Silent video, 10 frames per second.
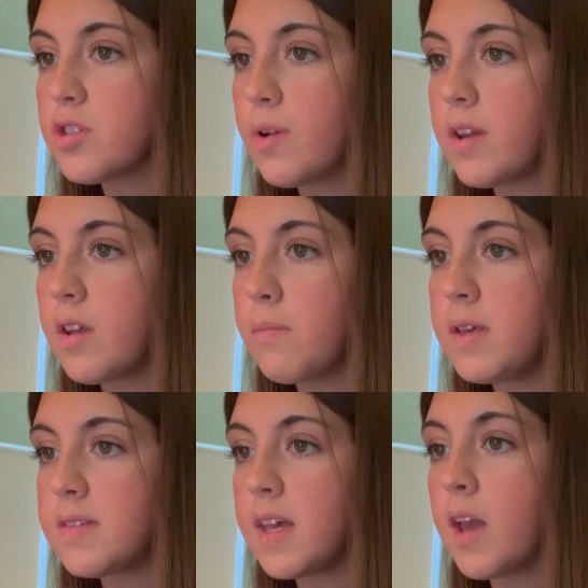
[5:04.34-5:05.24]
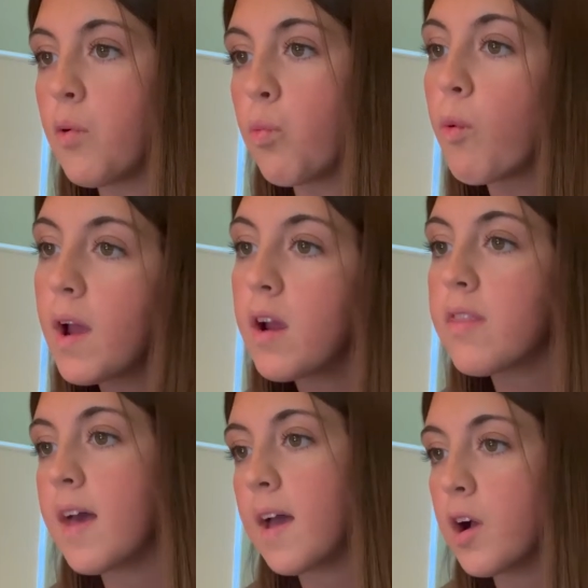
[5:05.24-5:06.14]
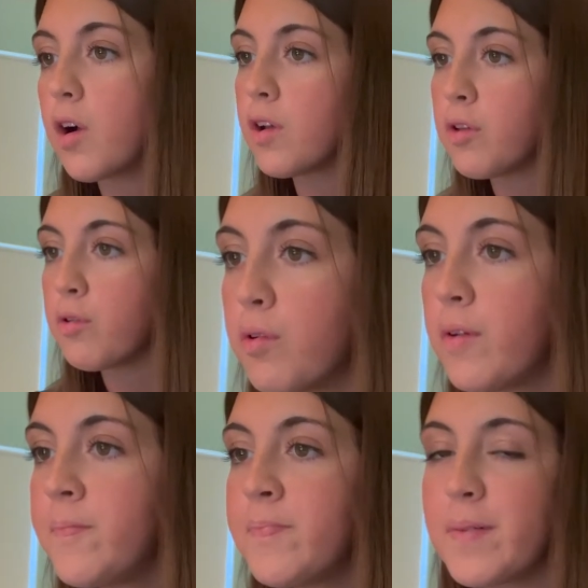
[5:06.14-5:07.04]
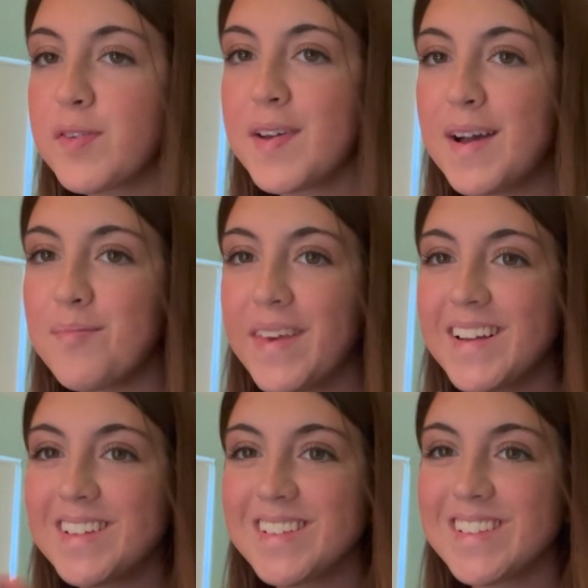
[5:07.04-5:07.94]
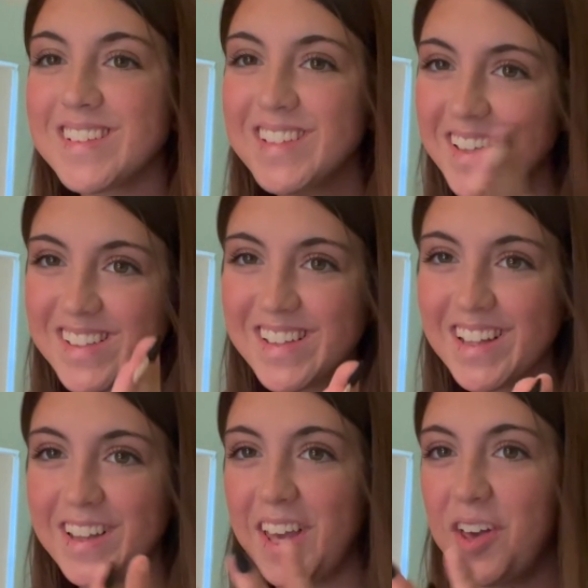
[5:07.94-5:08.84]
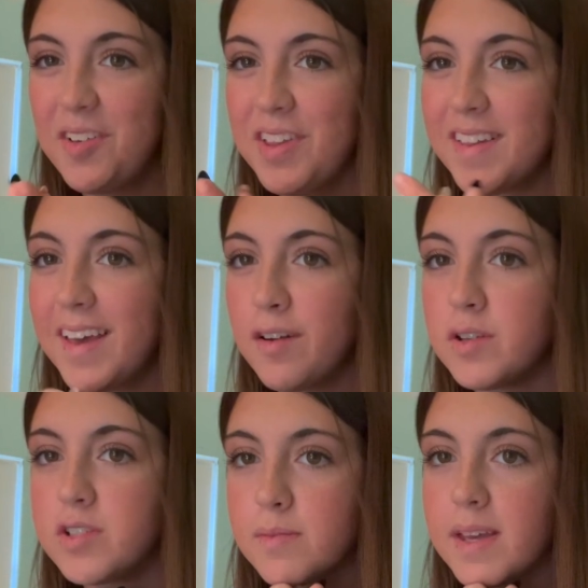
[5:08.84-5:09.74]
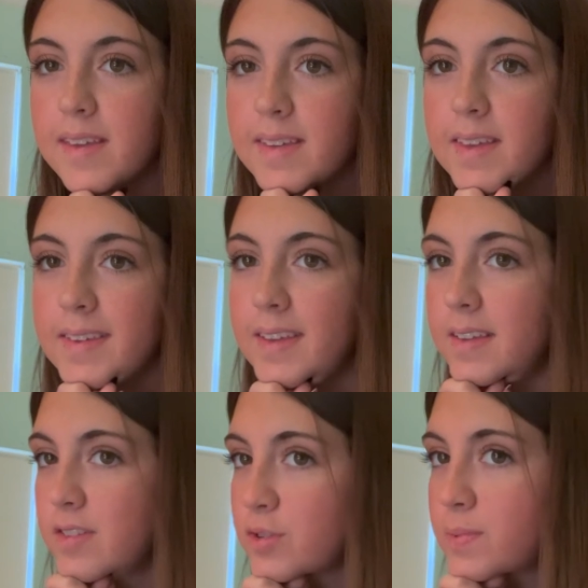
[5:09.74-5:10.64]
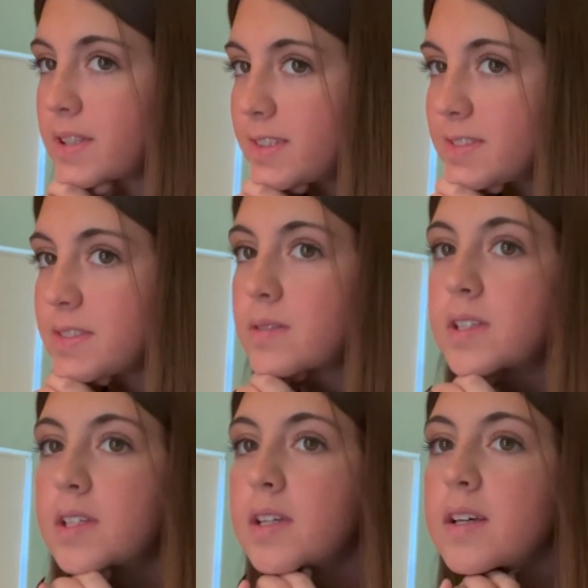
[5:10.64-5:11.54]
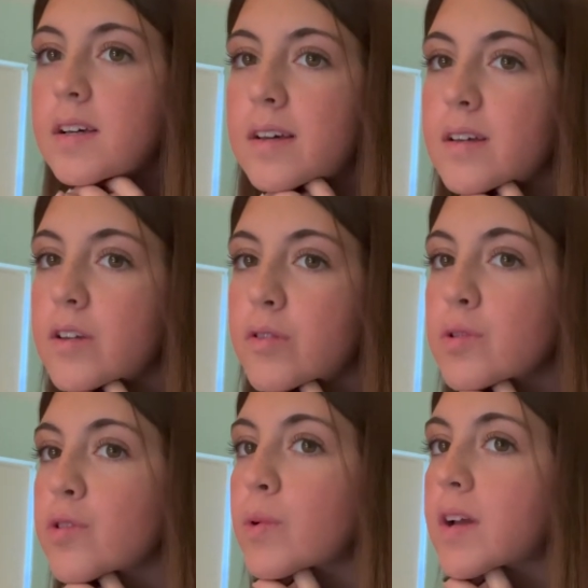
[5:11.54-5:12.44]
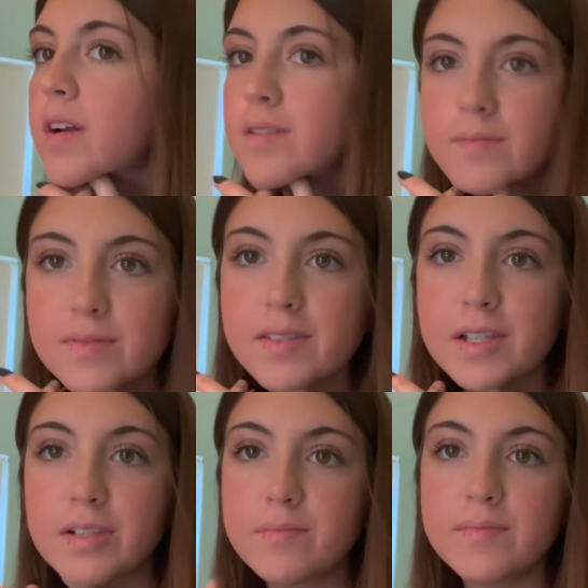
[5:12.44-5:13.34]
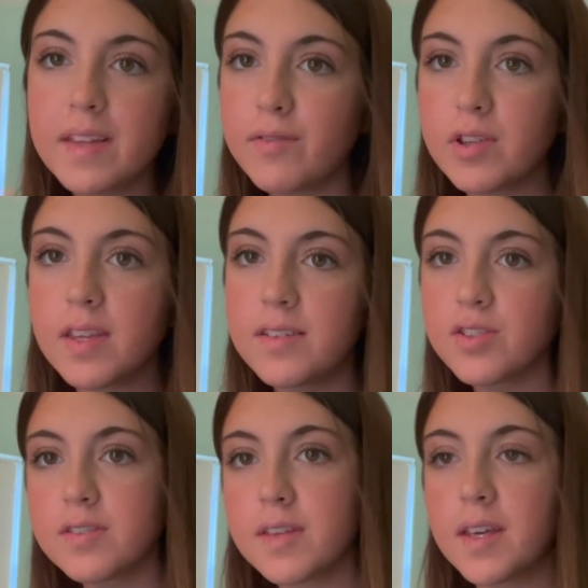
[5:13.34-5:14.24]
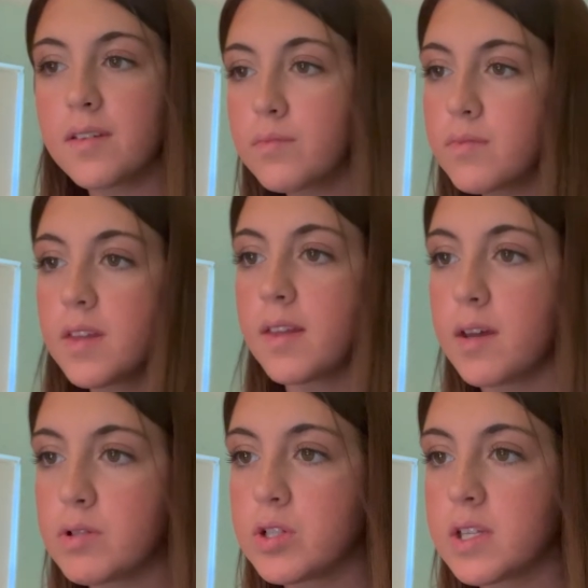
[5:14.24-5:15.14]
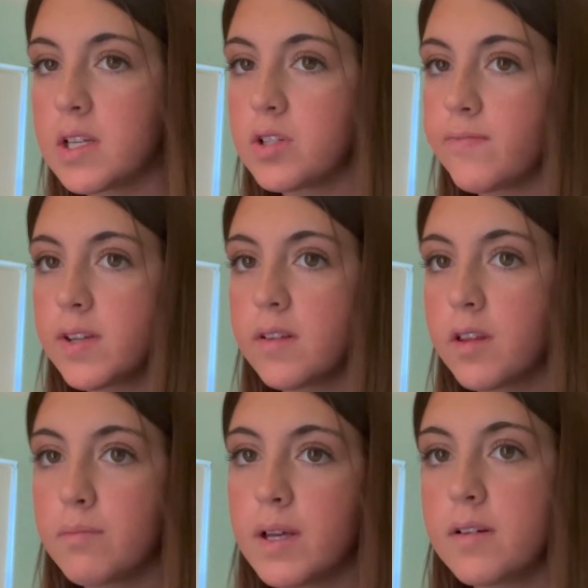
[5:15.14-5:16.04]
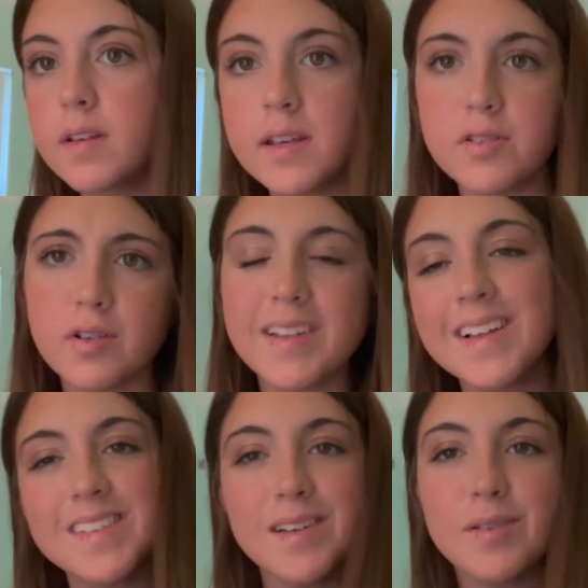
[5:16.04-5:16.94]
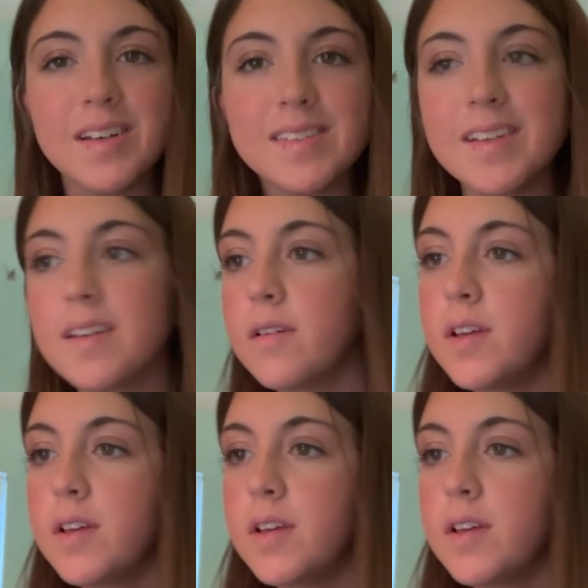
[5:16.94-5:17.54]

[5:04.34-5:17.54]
threatening me, saying, Where the heck are you? By the way, I'm like changing the, ling- the language to make it like clean just because I don't swear. So everything's just like the language is getting shifted a little bit in case you're like, That's not what I said.